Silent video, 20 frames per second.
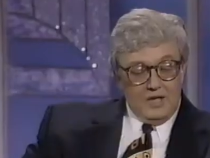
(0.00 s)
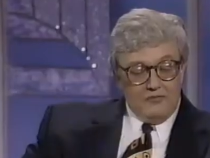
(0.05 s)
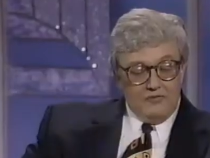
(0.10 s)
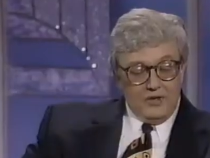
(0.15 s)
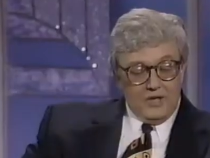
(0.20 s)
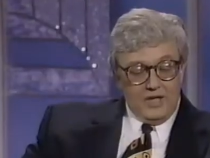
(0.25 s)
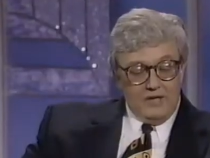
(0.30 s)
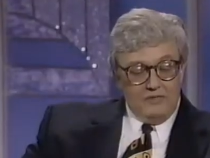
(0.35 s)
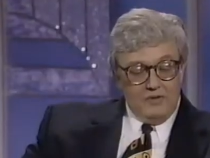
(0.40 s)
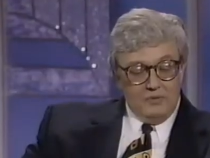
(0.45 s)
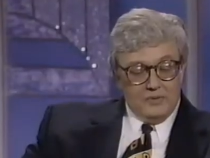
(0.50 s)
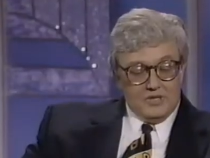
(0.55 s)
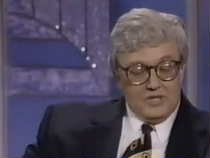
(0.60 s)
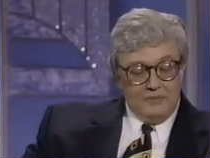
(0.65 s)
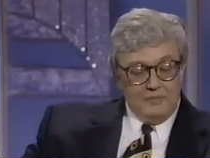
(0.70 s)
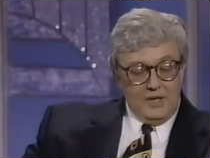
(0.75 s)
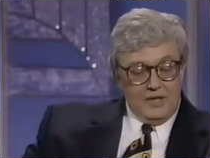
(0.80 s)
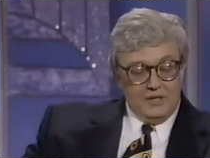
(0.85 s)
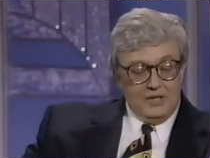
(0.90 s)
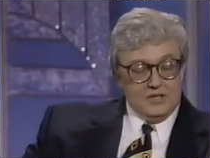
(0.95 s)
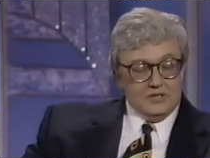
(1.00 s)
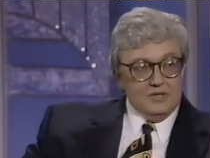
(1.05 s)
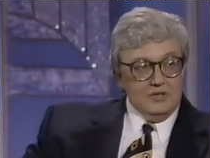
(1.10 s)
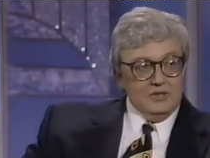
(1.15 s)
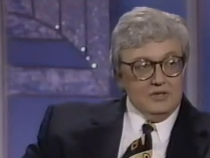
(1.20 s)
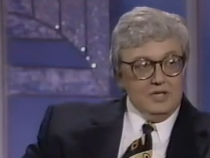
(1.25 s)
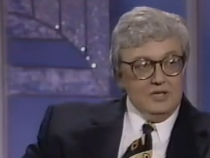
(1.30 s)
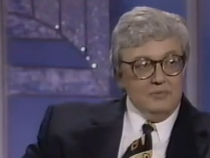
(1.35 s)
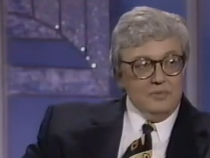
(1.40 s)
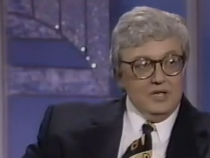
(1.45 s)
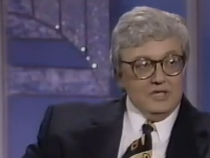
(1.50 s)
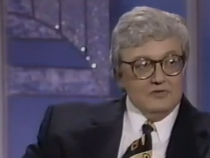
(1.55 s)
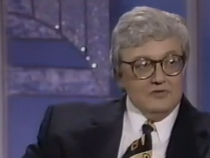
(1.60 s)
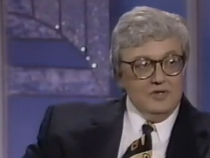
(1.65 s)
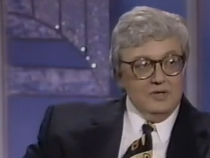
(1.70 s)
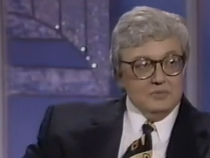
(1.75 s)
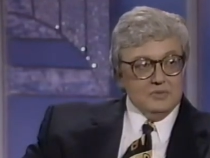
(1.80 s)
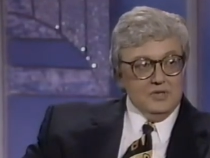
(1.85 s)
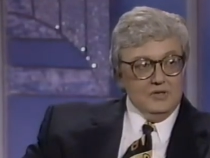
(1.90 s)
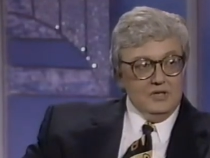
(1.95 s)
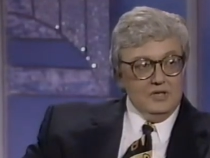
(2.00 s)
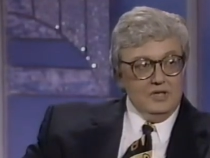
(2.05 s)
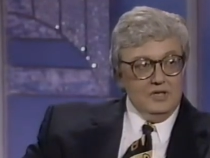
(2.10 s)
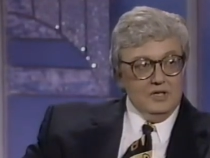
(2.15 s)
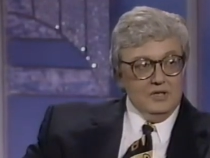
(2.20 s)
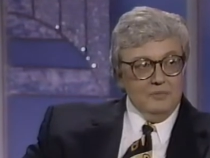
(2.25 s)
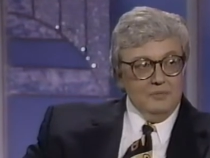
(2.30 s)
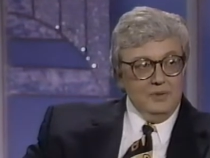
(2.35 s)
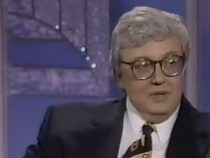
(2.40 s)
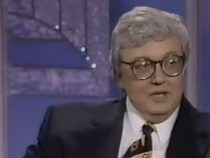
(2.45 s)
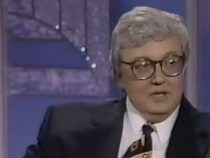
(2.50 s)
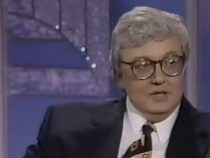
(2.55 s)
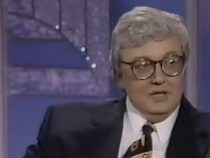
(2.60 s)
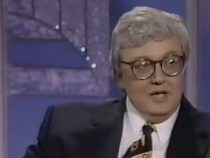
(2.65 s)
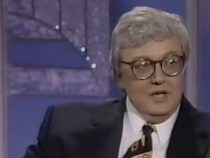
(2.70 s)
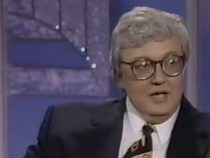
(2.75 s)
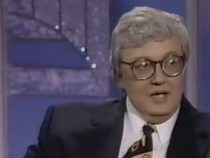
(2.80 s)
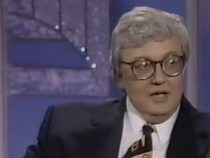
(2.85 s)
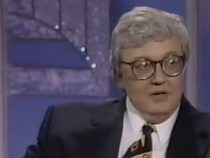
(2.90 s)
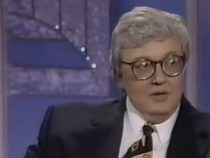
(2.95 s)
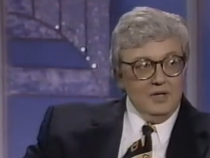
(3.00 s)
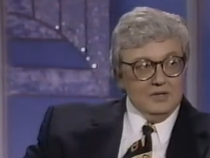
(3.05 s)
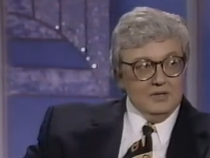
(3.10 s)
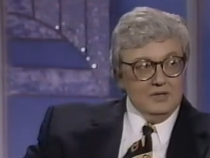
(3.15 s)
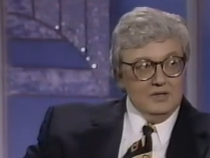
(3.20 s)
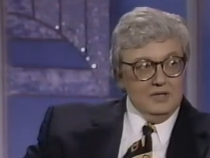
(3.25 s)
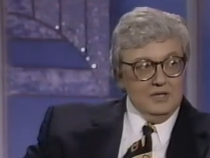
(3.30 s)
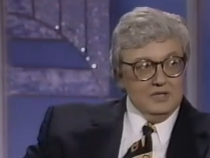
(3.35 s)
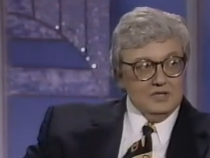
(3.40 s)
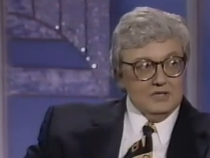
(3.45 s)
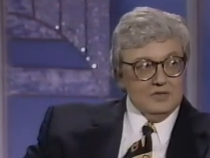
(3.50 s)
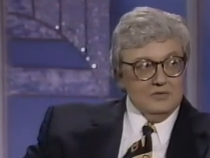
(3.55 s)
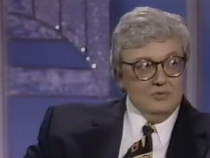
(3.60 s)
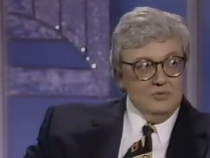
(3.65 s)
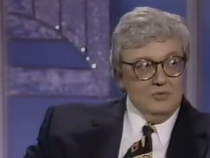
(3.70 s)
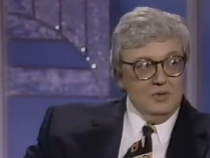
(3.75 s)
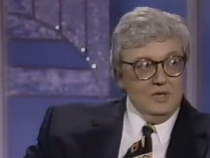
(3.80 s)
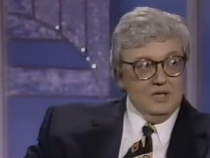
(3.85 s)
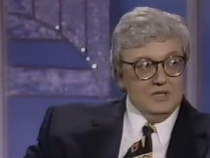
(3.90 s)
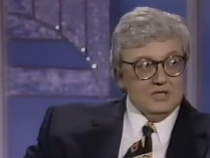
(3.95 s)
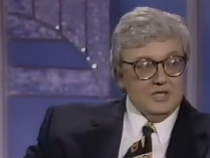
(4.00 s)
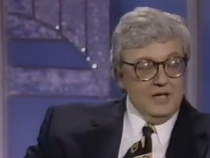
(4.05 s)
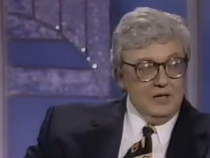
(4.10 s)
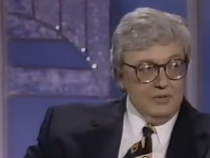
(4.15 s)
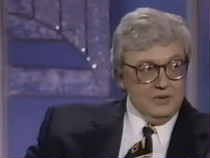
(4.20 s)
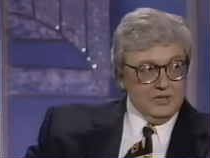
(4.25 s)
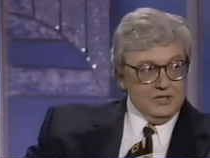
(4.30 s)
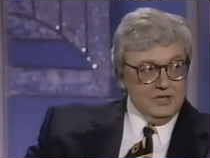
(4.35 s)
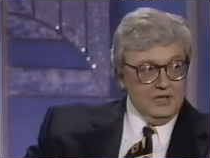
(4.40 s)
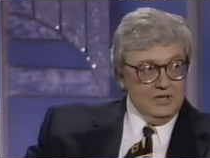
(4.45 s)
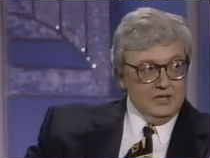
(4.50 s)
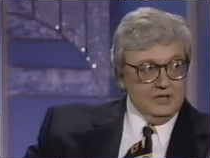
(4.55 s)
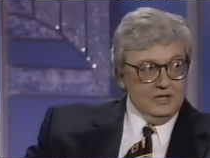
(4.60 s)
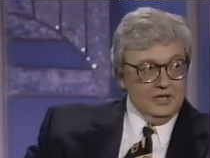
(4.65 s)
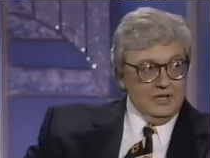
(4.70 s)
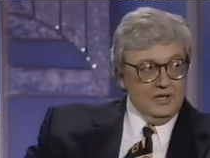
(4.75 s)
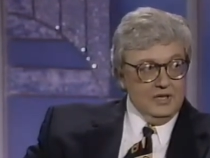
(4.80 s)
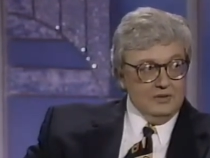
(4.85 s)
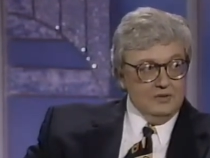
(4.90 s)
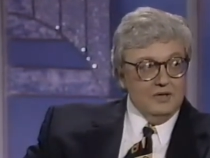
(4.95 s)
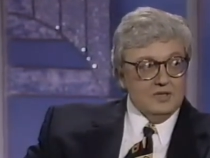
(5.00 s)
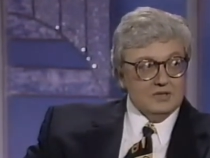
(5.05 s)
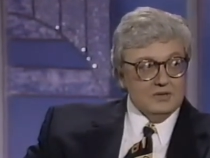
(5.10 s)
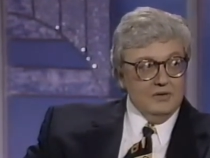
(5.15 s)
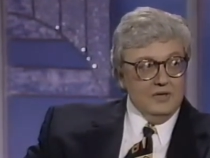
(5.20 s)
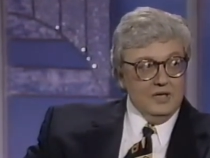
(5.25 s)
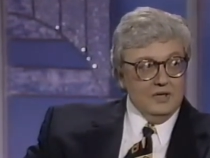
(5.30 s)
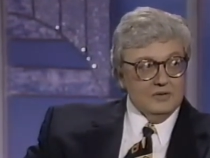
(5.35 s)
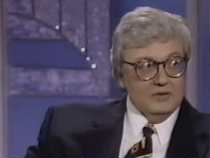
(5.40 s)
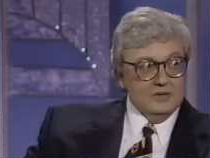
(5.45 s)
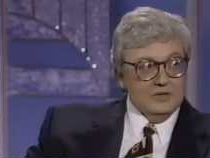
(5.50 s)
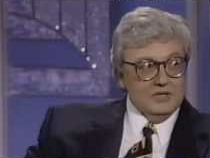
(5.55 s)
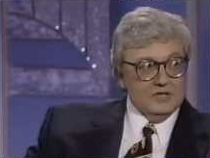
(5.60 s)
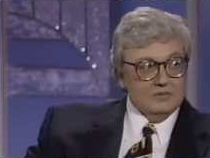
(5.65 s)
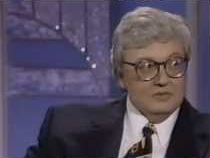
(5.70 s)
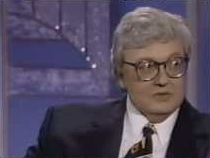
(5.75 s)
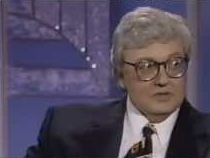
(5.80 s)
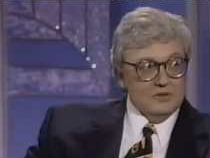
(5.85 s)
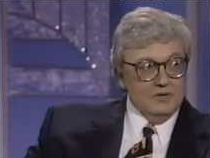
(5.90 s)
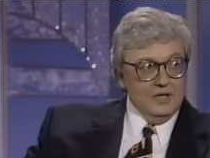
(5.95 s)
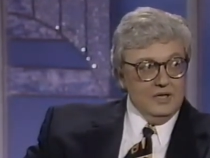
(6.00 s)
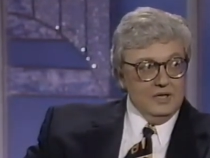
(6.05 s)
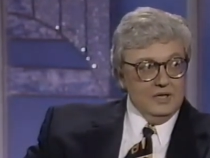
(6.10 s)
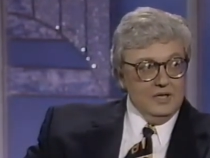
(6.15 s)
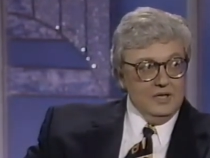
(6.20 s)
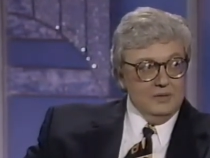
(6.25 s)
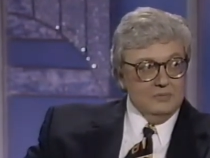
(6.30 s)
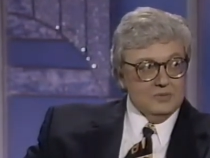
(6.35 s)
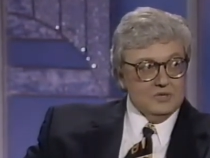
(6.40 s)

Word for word: Unforgiven was in my list of the 10 best films of the year, but higher on the list was Howard's End, and also higher on the list was Crying Game.